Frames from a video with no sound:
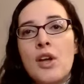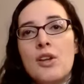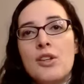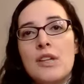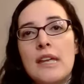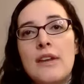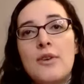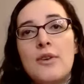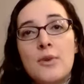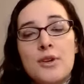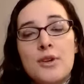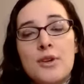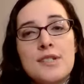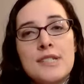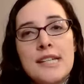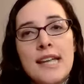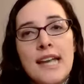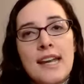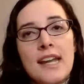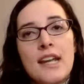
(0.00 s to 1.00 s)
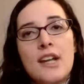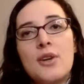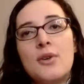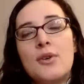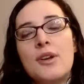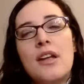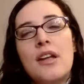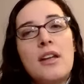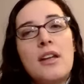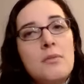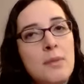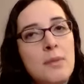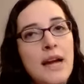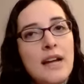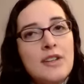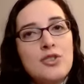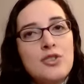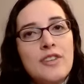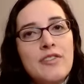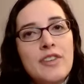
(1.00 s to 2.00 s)
In order to get it, go to
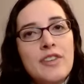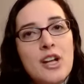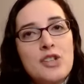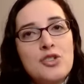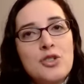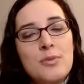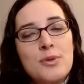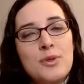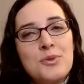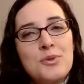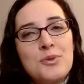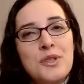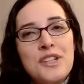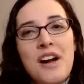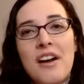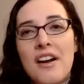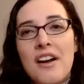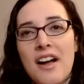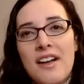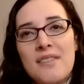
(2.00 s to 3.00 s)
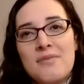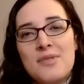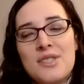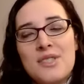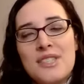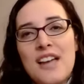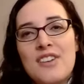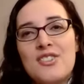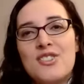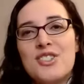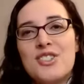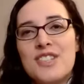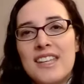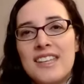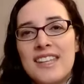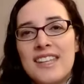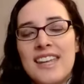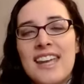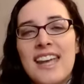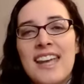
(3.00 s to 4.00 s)

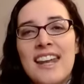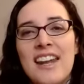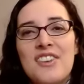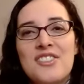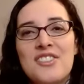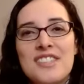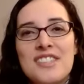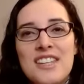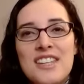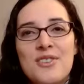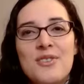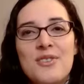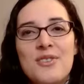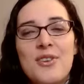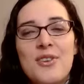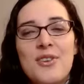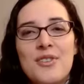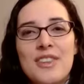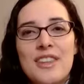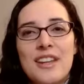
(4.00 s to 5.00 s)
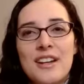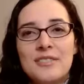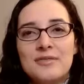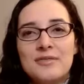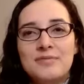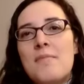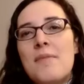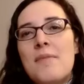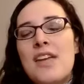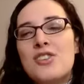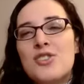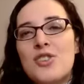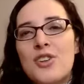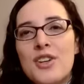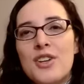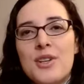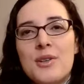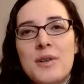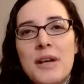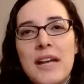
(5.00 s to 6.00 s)
impactdrivenentrepreneur.com/ceiling, and I'll see you over there. Make sure
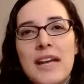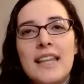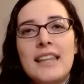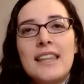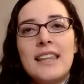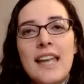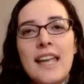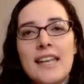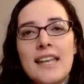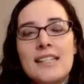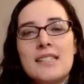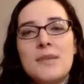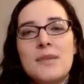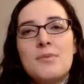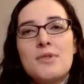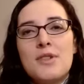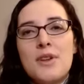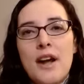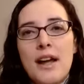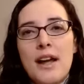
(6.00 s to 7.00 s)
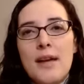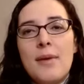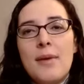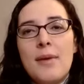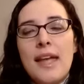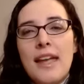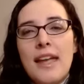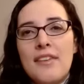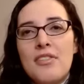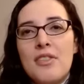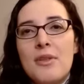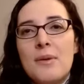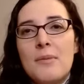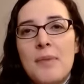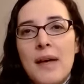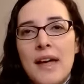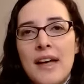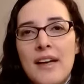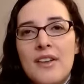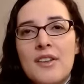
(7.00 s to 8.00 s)
you hit like, subscribe, and the
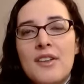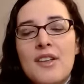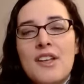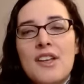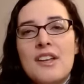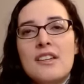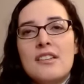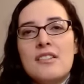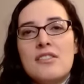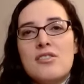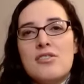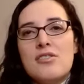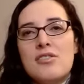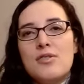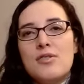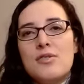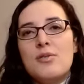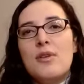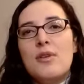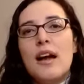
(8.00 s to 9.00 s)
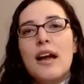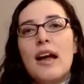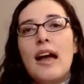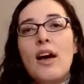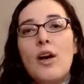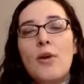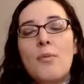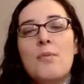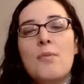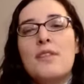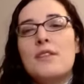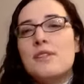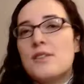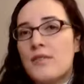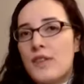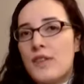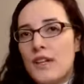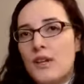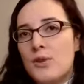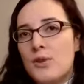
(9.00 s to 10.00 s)
bell to help this
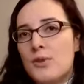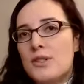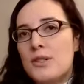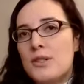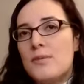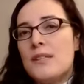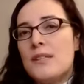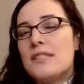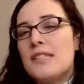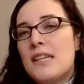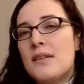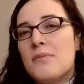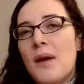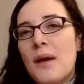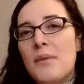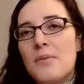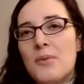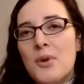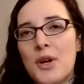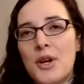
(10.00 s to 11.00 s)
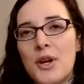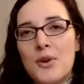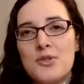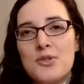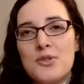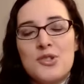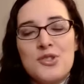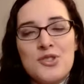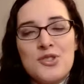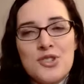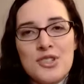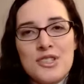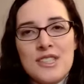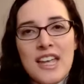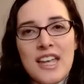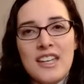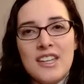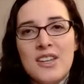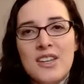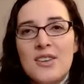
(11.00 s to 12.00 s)
video to be seen by more coaches just
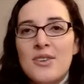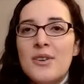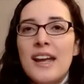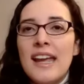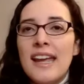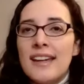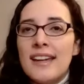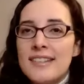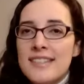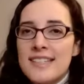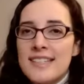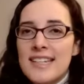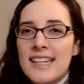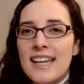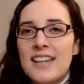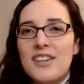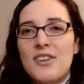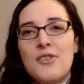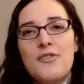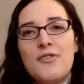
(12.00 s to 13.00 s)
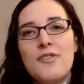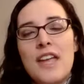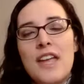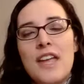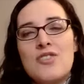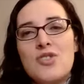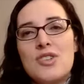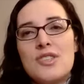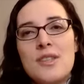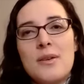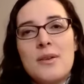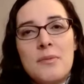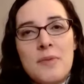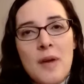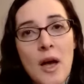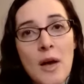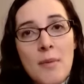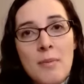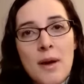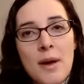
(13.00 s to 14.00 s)
like you, and to get notifications of
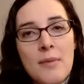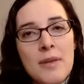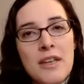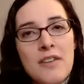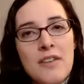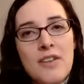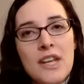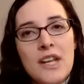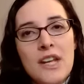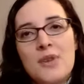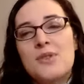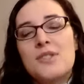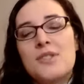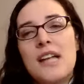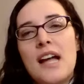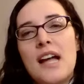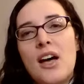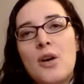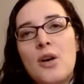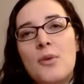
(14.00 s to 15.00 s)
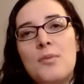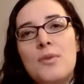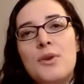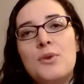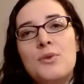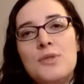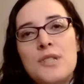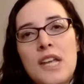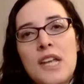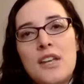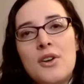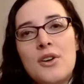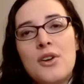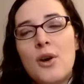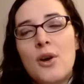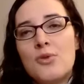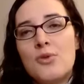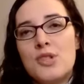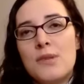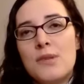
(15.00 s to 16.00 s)
upcoming videos to help you take your
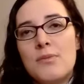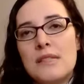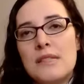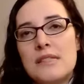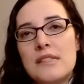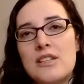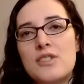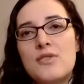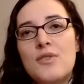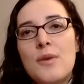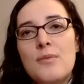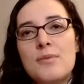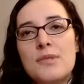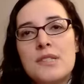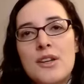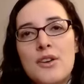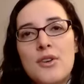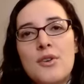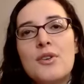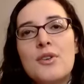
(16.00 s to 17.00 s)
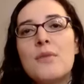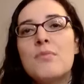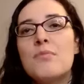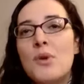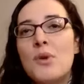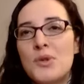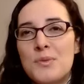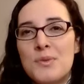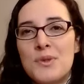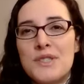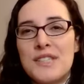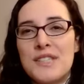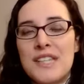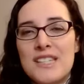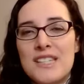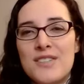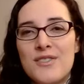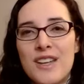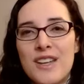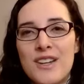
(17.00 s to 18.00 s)
coaching business from 0 to multiple
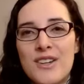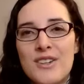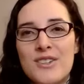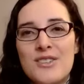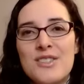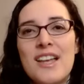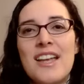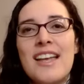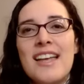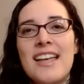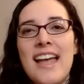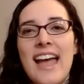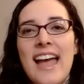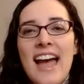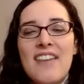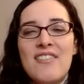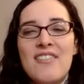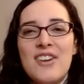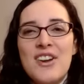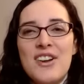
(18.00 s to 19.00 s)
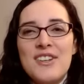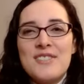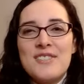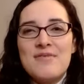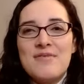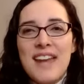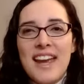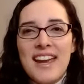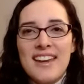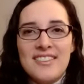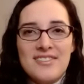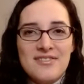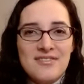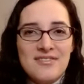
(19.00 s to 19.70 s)
6 figures. Have an awesome day.